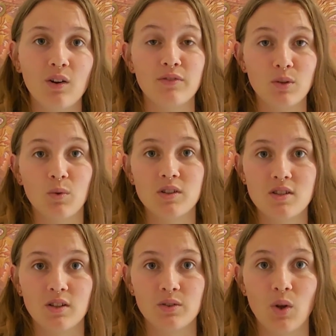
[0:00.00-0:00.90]
or if you want
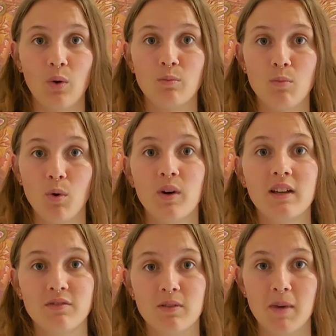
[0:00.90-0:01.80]
to know more
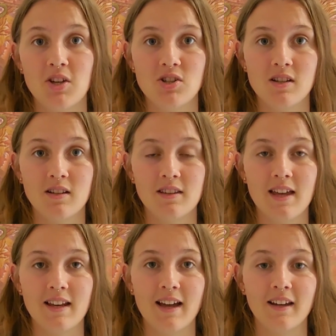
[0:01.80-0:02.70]
information,
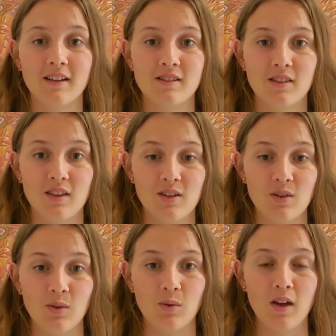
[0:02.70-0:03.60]
then I'd ask that
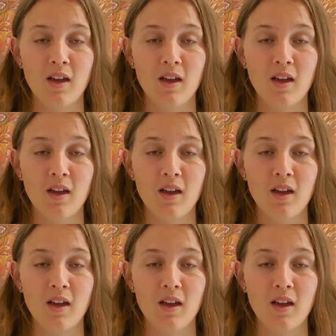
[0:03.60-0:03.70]
you